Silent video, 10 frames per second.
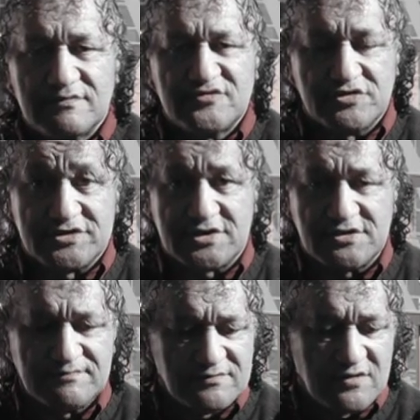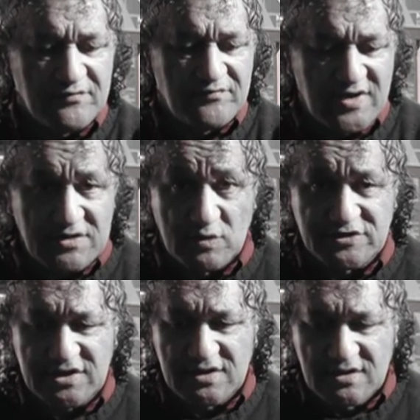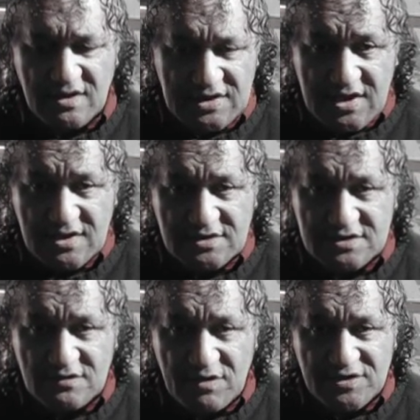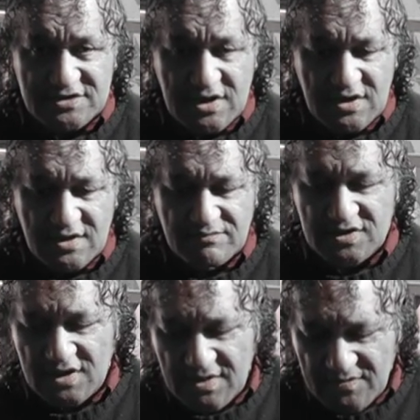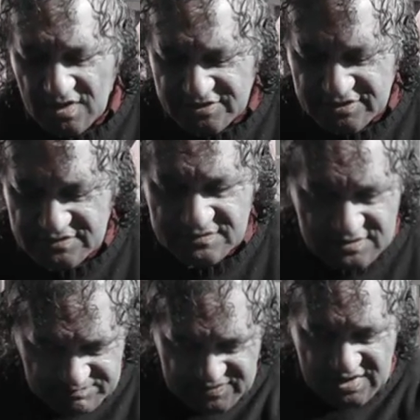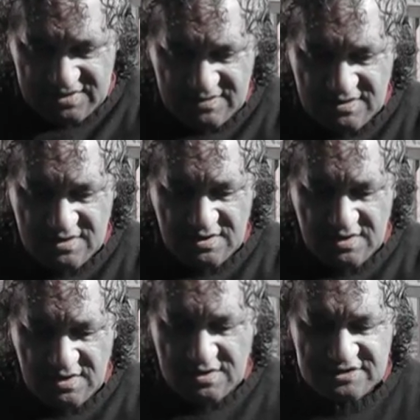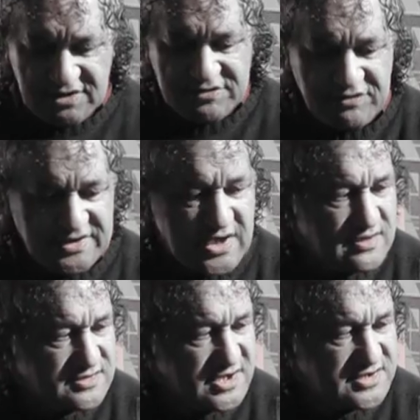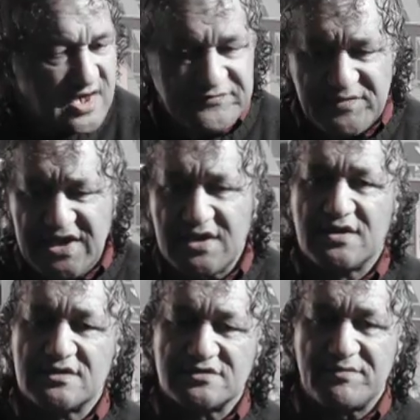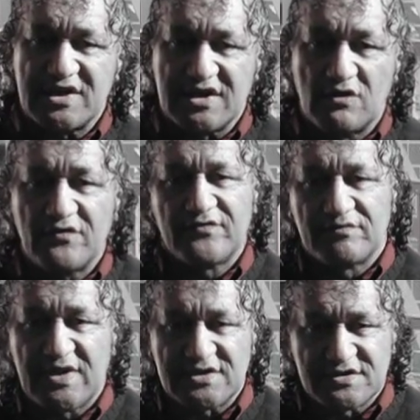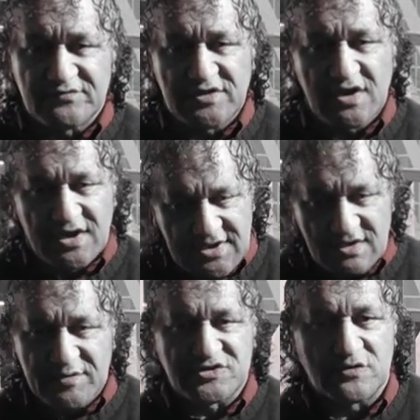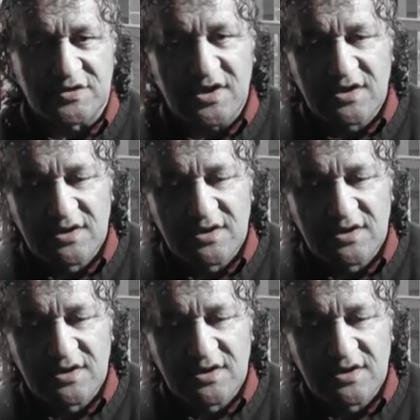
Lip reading: jurisdiction of Admiralty. Okay, that's what I want to say, but I'll just got my secretary now chasing after me, so I better get off and make this video a little bit shorter.